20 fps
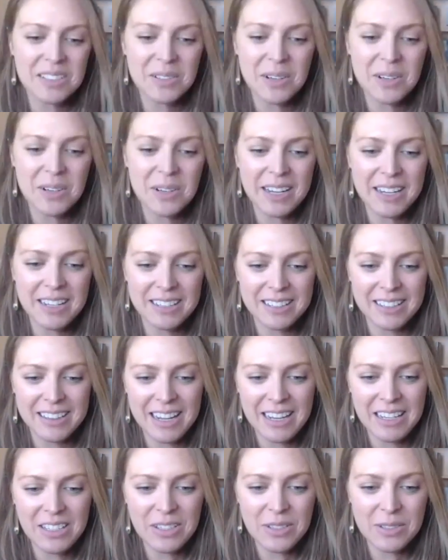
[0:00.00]
great.
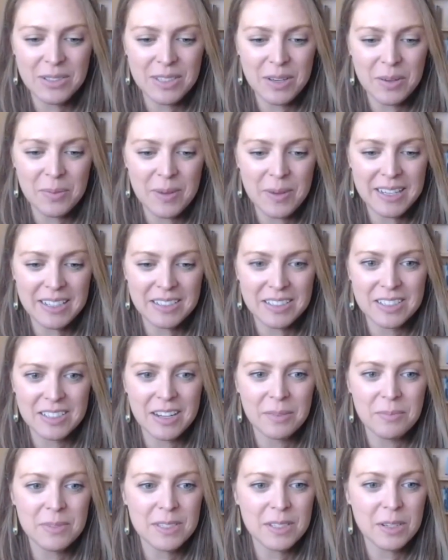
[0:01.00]
Thank you so much.
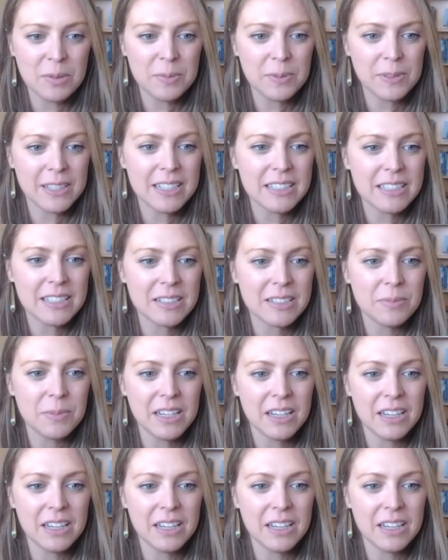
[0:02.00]
I'm so pleased to be